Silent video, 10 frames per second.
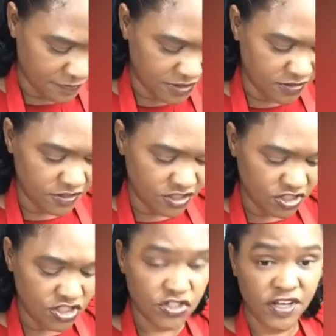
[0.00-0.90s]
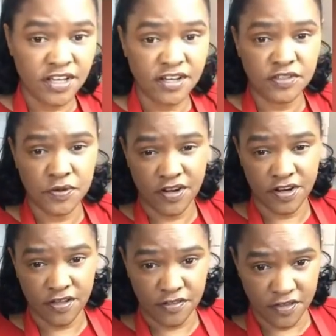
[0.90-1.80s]
if you're just joining us, we're on
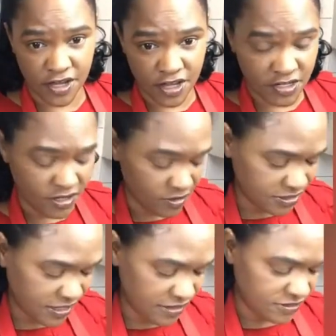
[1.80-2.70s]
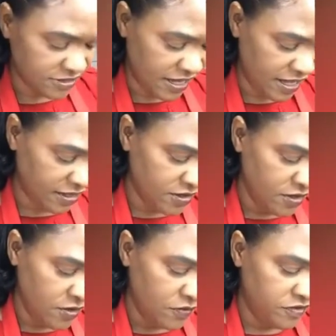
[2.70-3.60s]
our 3rd lockdown snack.
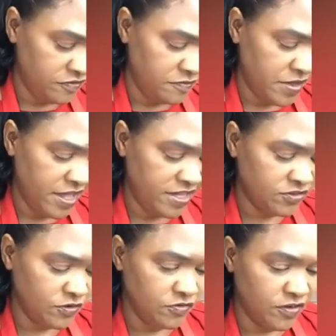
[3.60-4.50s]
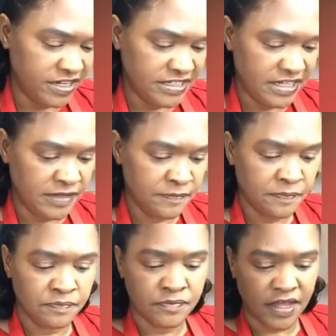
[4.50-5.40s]
We've made already
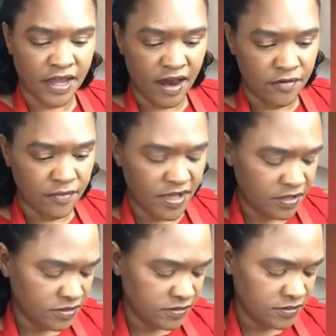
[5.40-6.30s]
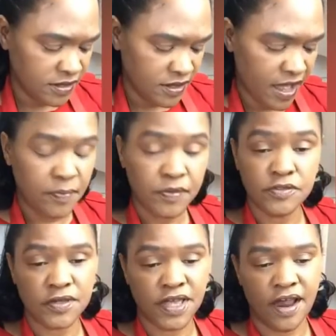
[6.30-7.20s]

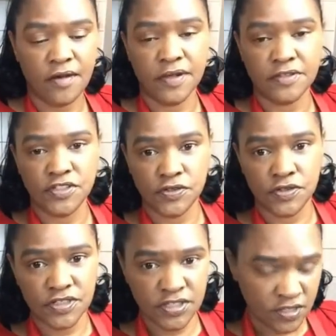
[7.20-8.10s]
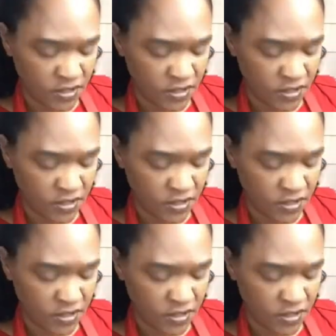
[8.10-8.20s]
apples with caramel sauce,